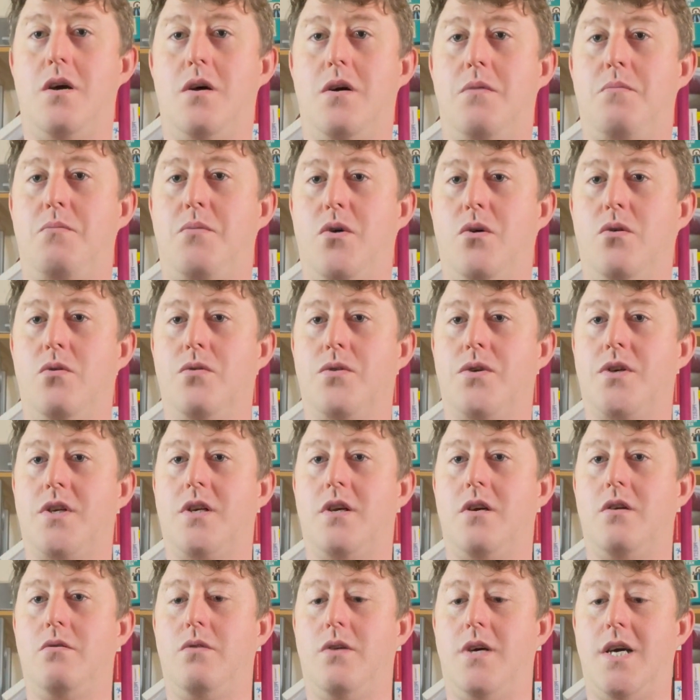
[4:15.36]
But
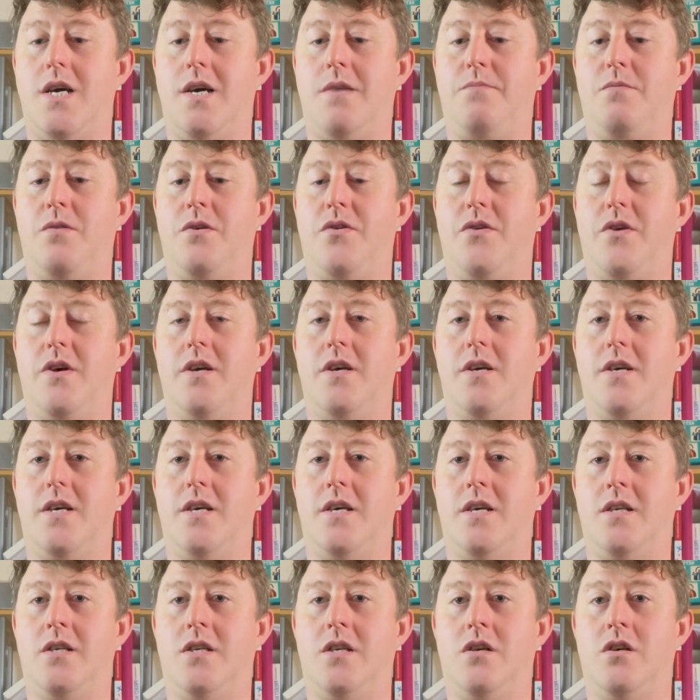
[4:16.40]
also everything
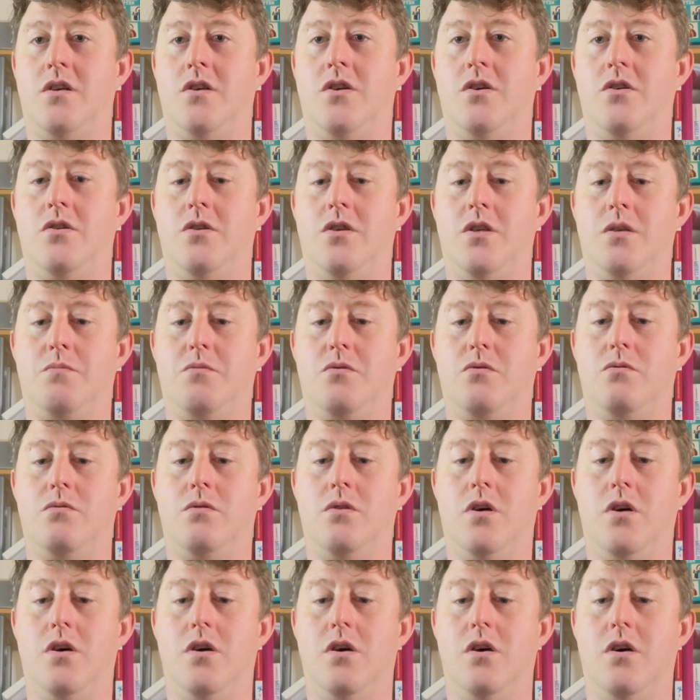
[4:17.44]
is usable
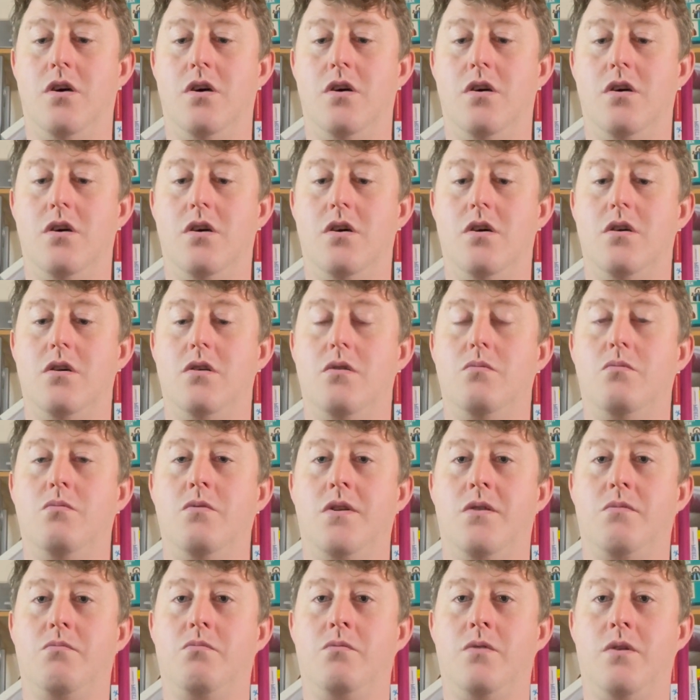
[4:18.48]

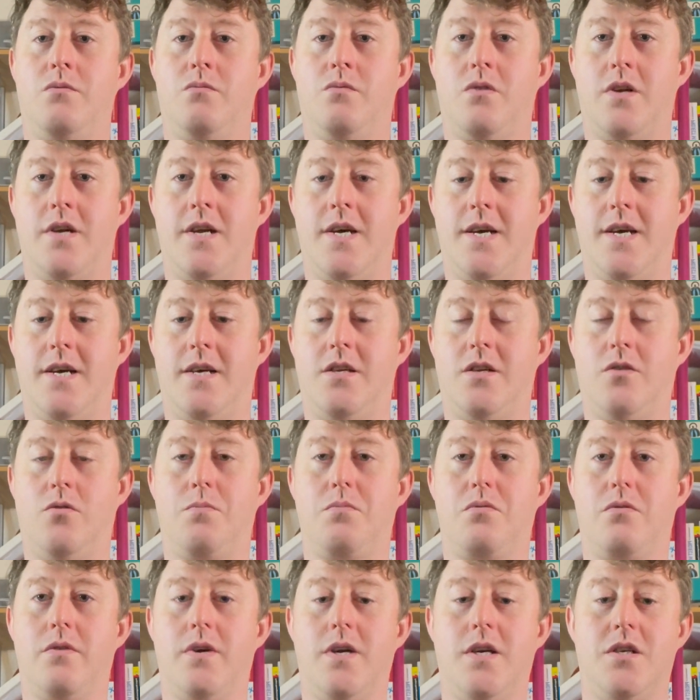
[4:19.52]
with one hand
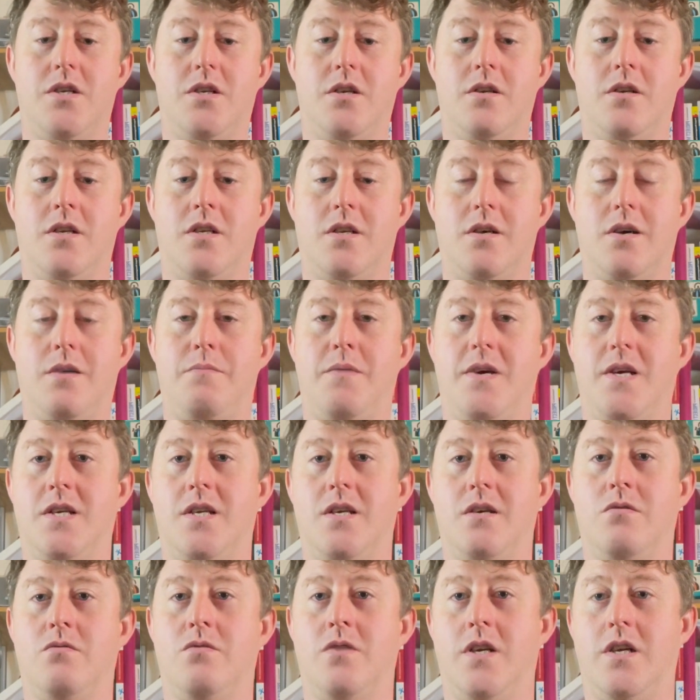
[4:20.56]
operation, so that makes
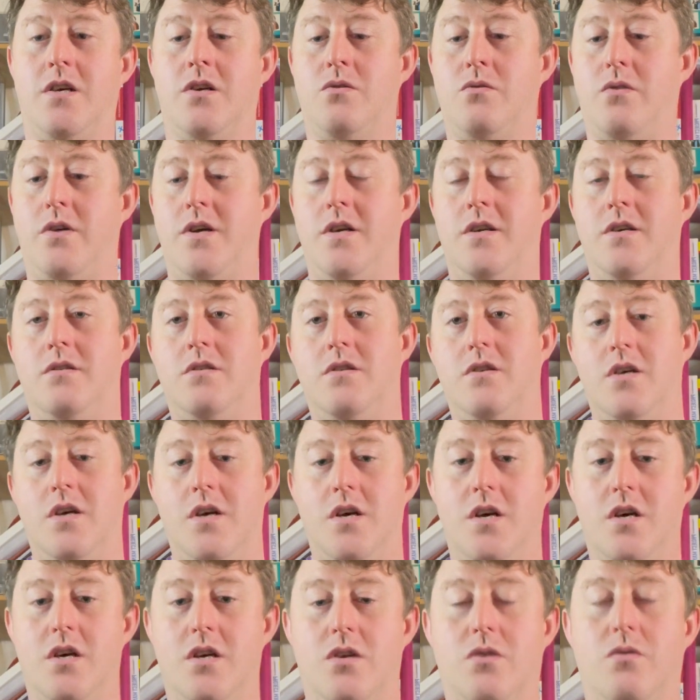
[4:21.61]
it really quite
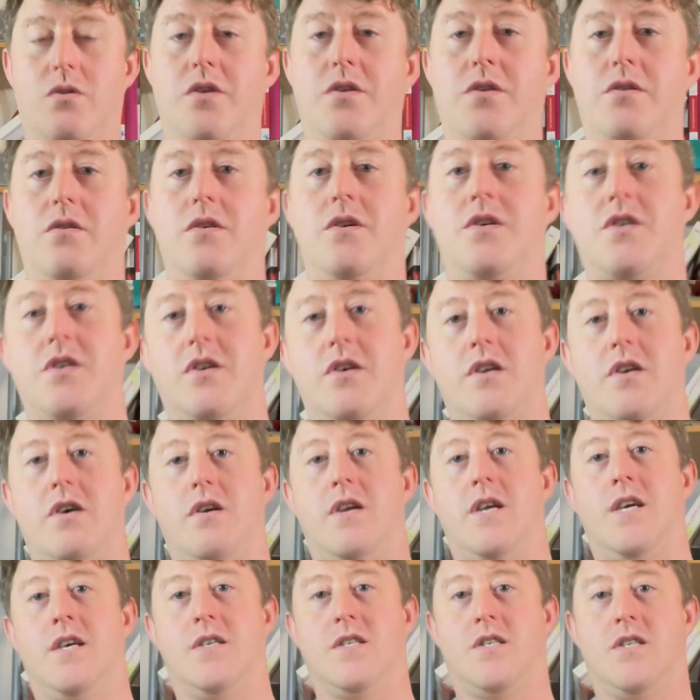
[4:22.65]
nice. So you don't
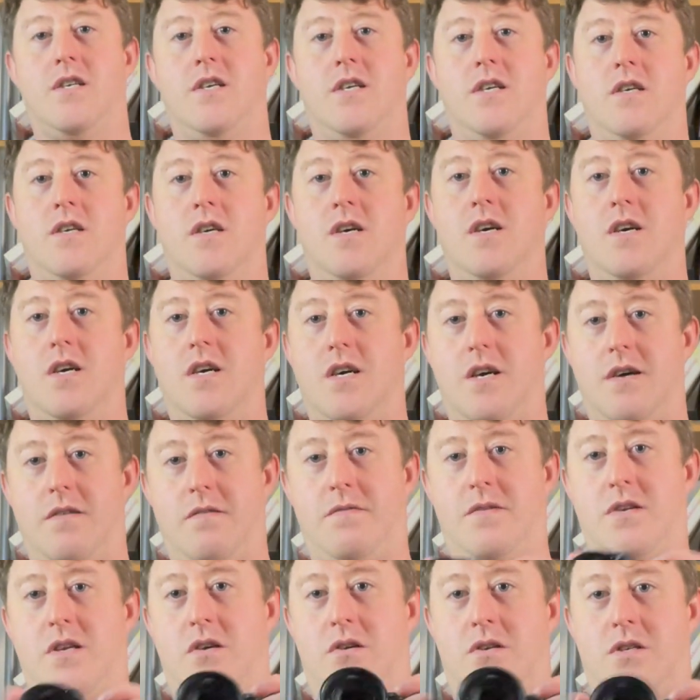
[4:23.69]
actually have
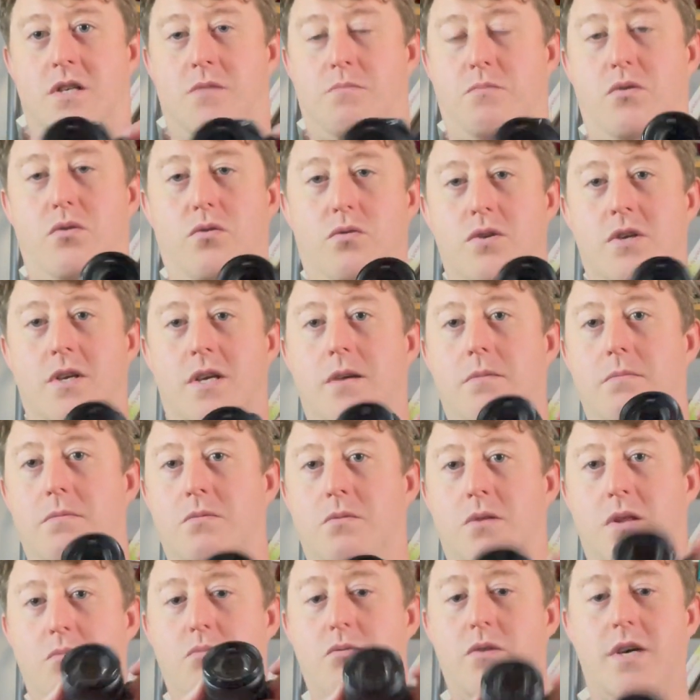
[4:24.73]
to support it
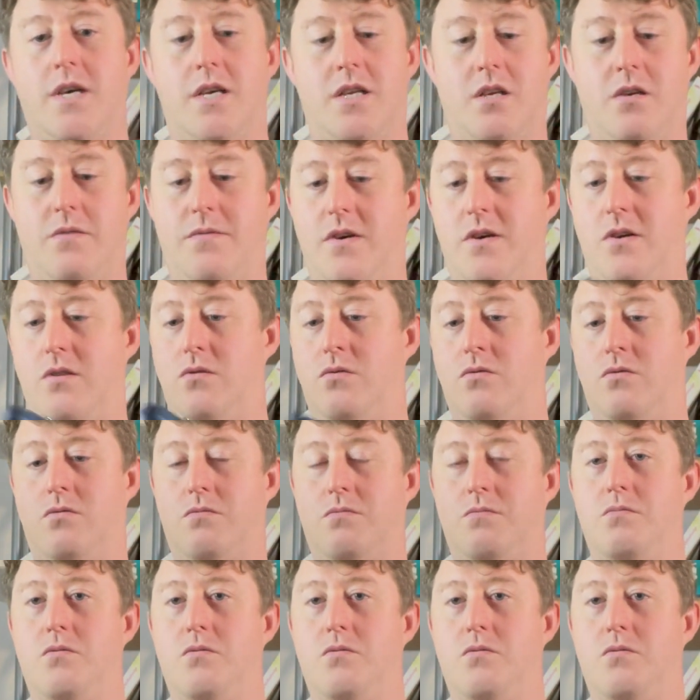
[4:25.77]
with the weight of it or